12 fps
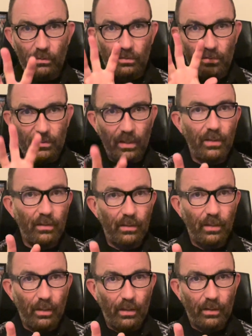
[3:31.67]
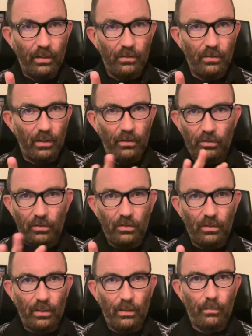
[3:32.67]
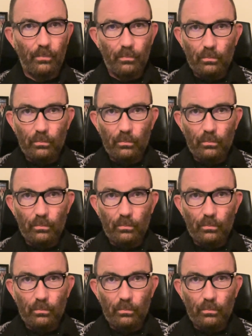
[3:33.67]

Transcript: dead in the eyes and just say,